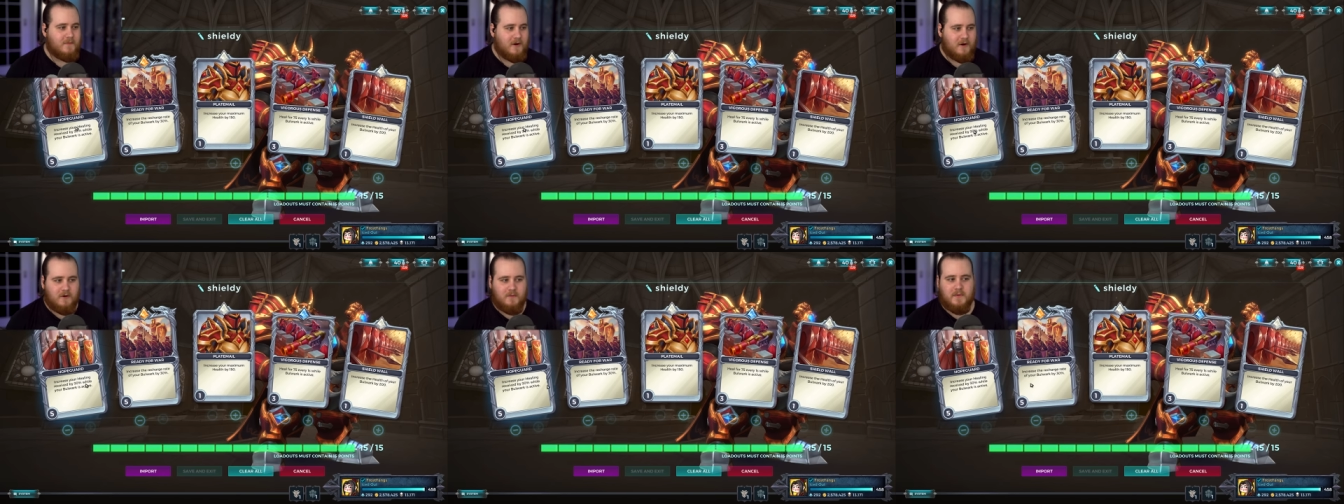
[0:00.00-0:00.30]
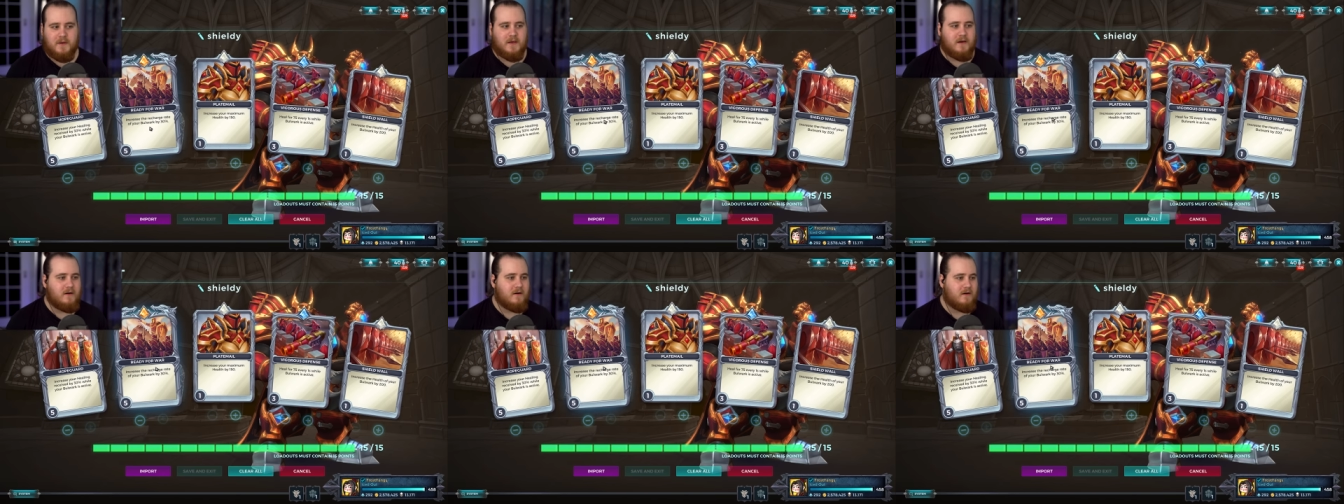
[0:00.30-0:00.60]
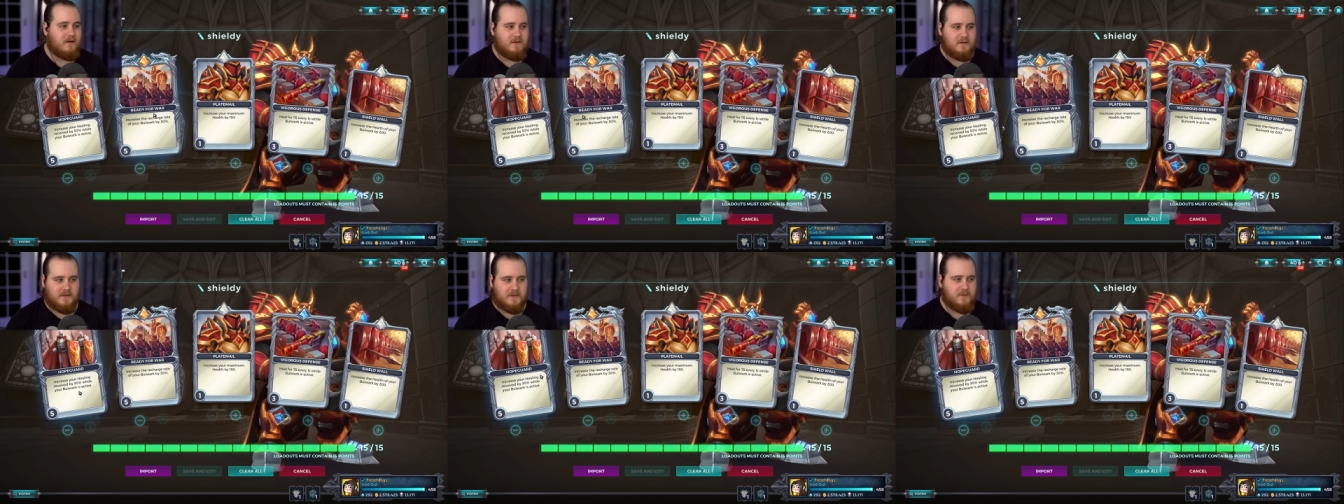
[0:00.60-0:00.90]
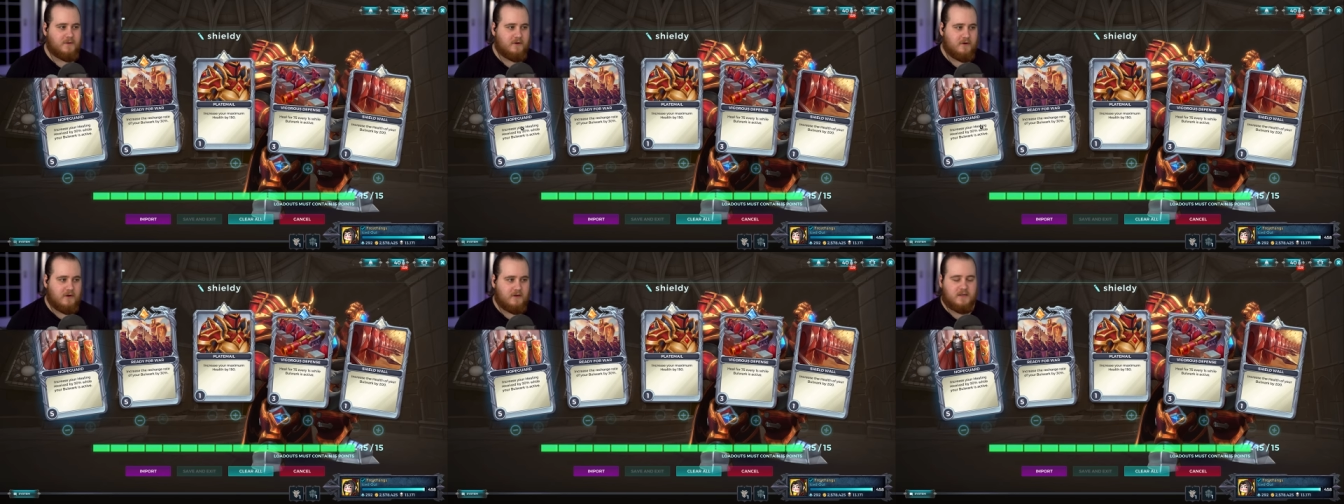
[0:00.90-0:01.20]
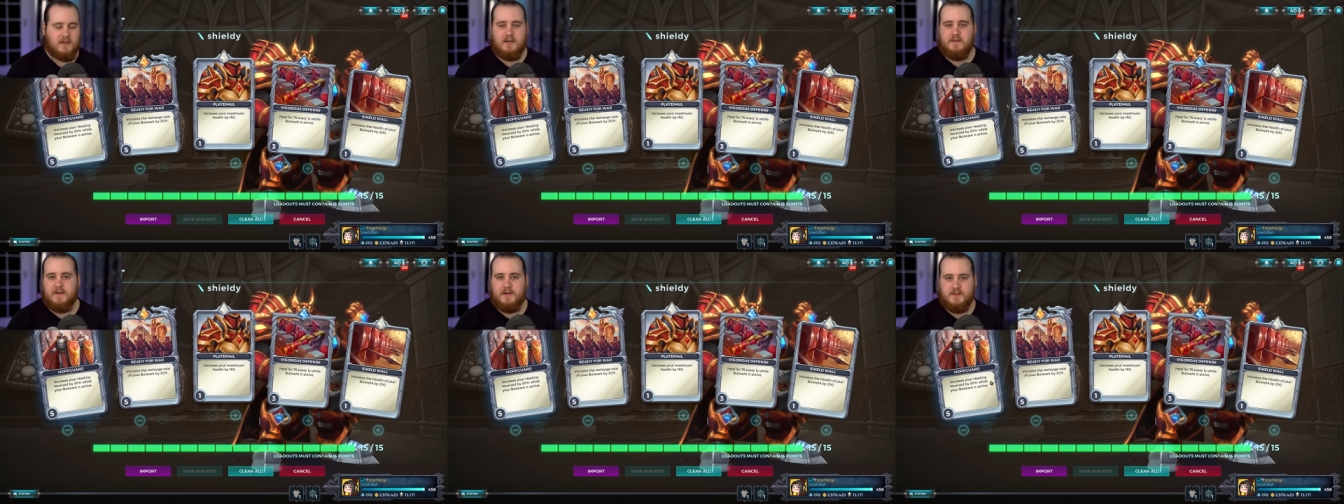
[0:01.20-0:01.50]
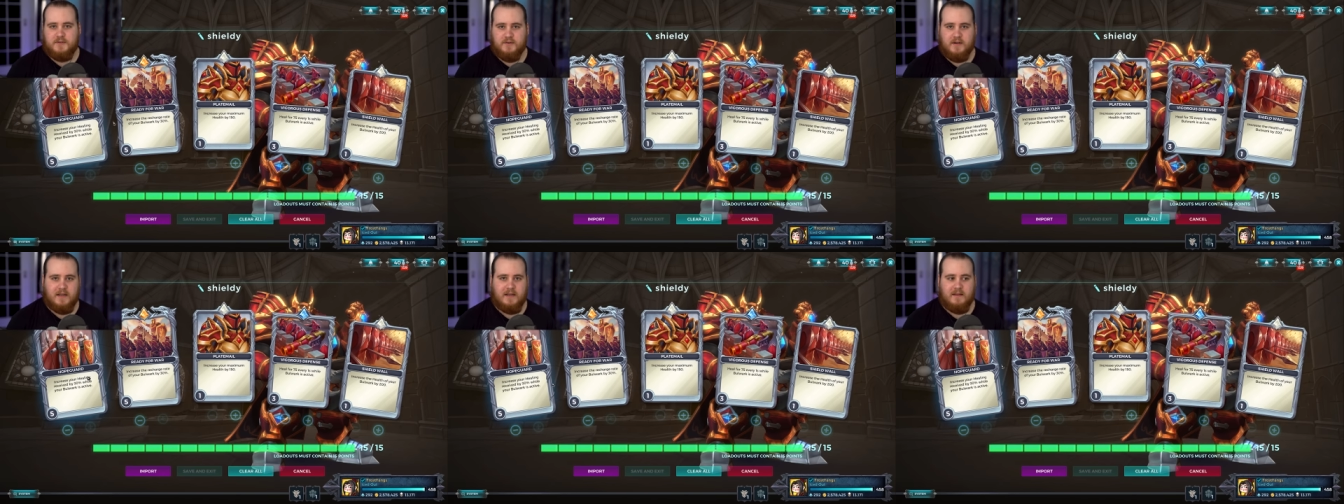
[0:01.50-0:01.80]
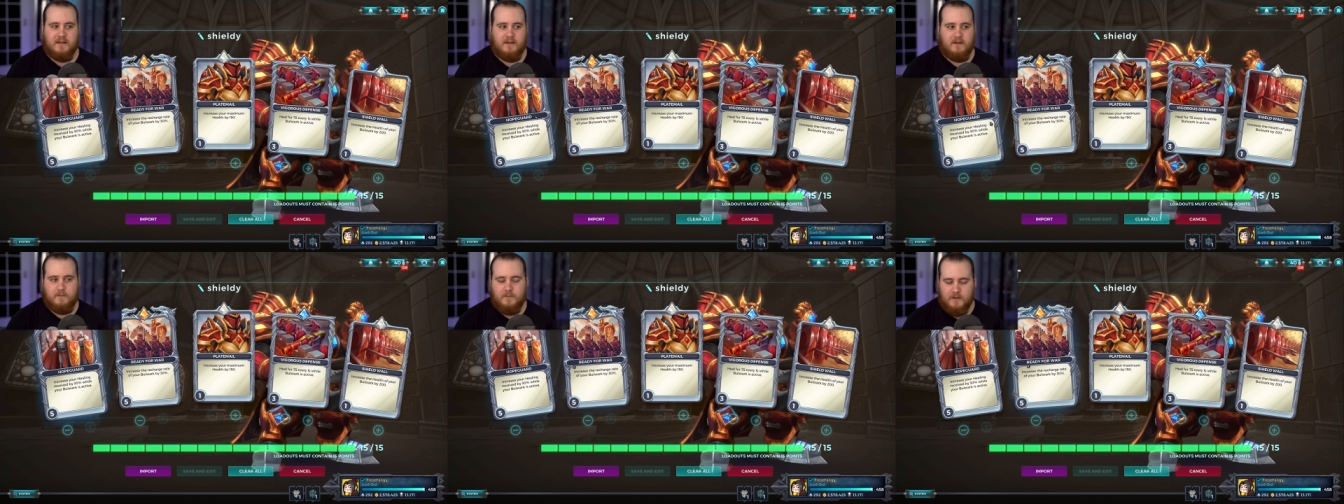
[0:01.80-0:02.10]
Hope Guard, so we've got a ton of extra
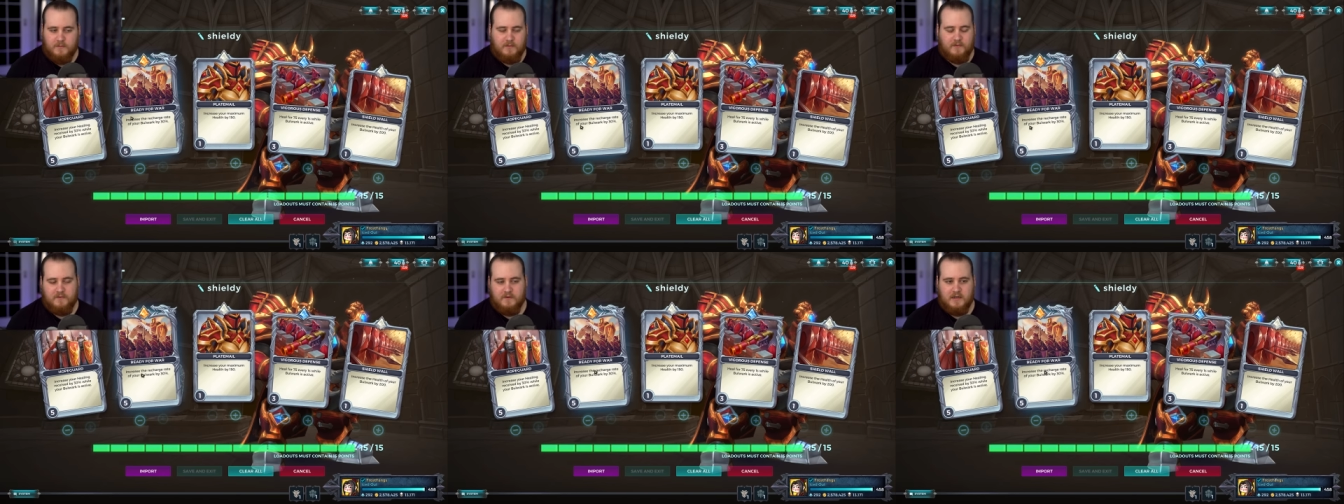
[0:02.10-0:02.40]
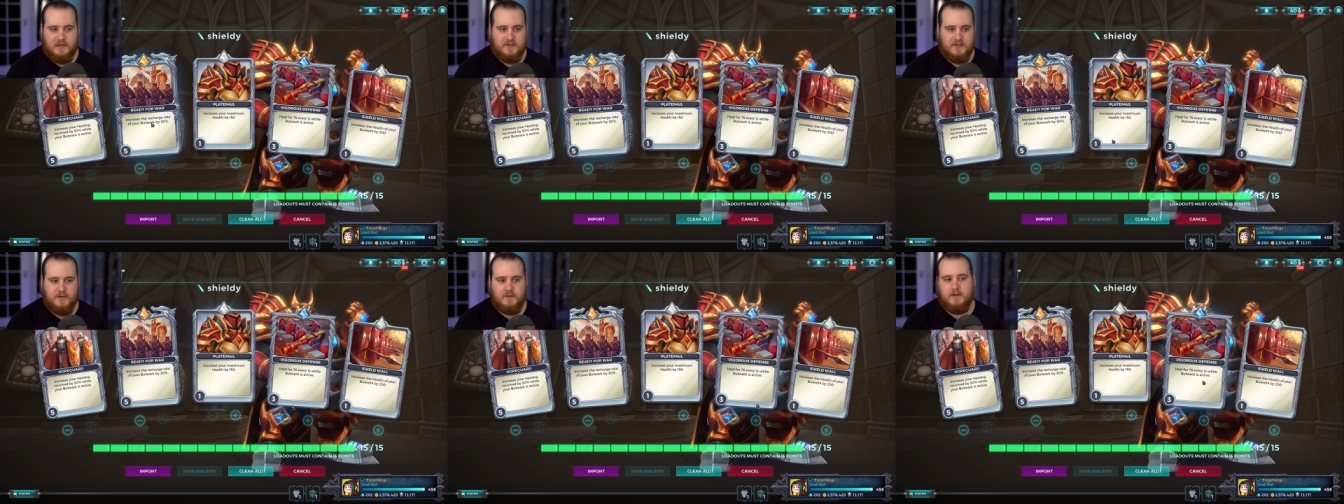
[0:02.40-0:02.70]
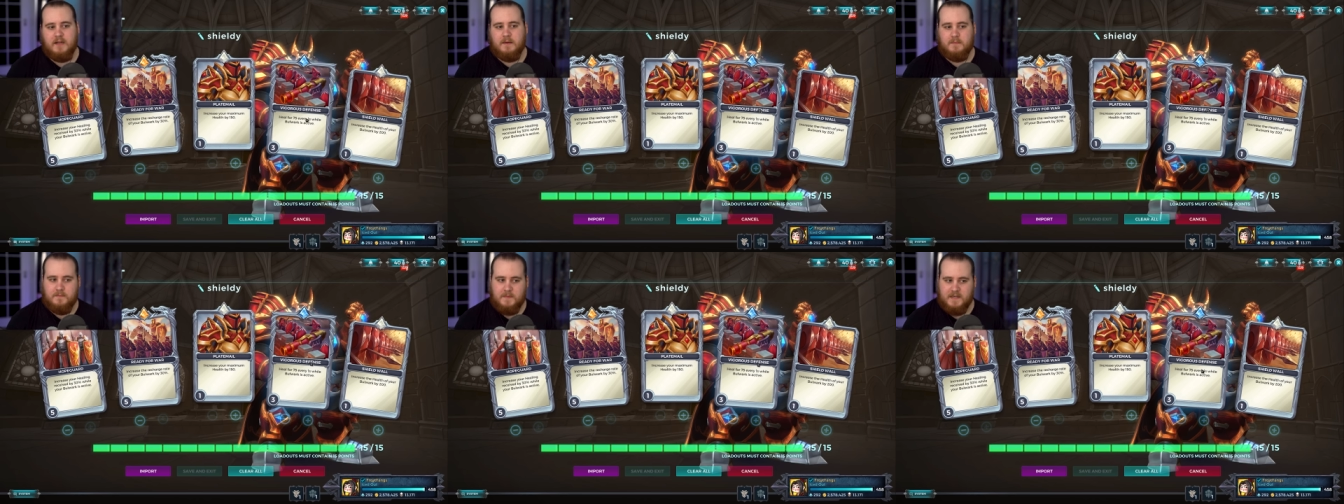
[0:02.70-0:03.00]
healing when we've got our shield up,